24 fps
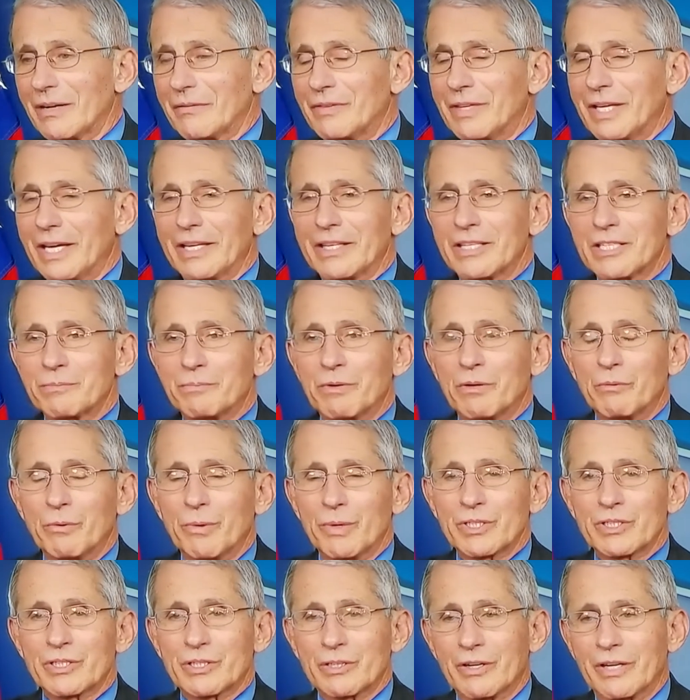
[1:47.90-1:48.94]
Anthony Fauci,
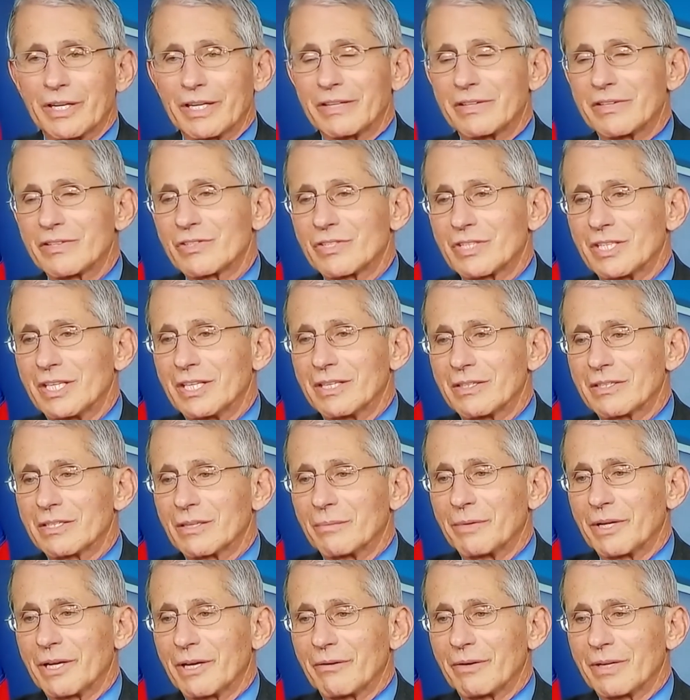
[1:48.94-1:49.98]
the character from the first
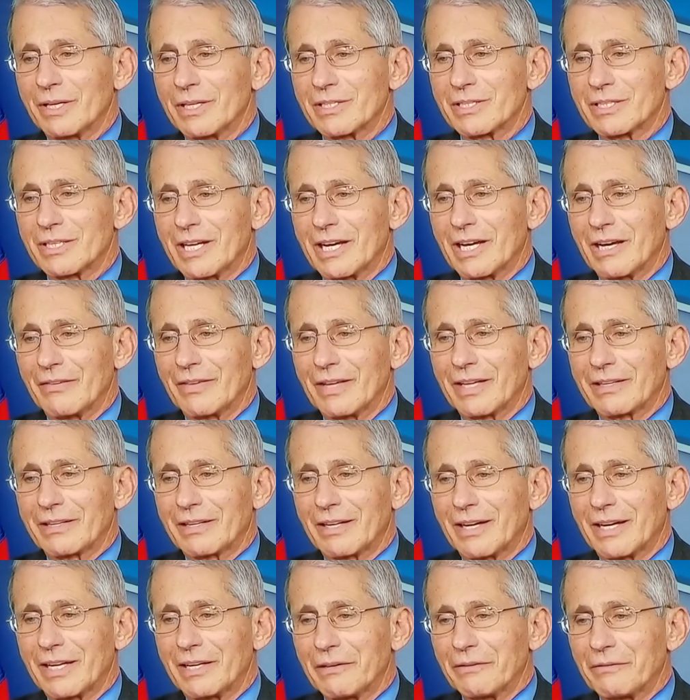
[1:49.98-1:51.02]
season they just kind of
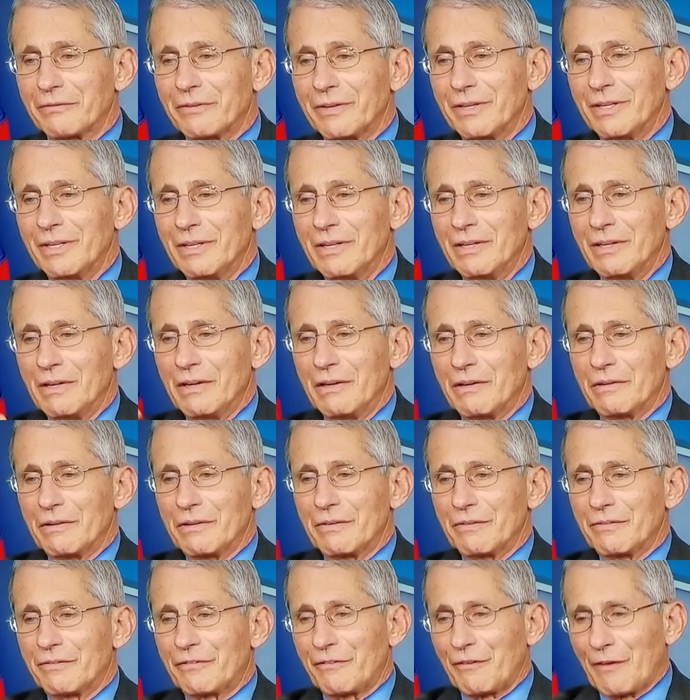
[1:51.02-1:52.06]
got rid of?
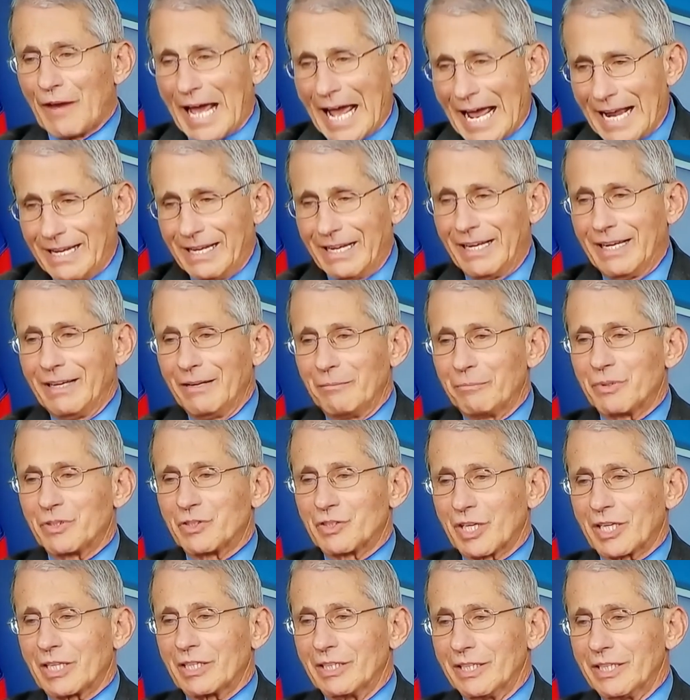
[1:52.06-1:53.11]
Yesterday, he popped up to
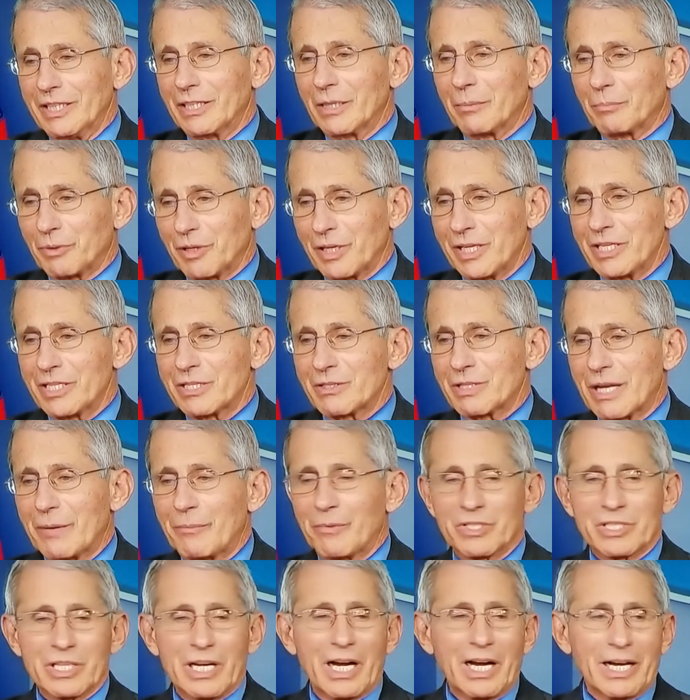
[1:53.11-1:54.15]
say, hey, it
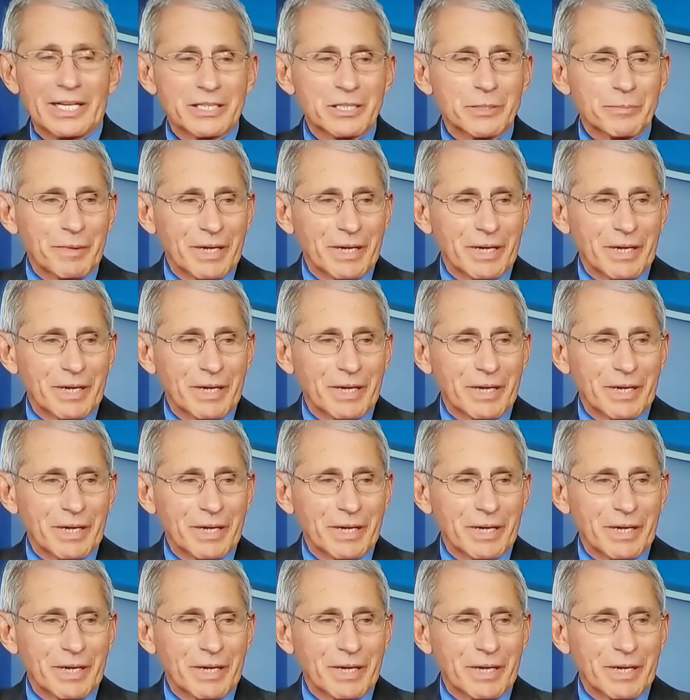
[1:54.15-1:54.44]
isn't over.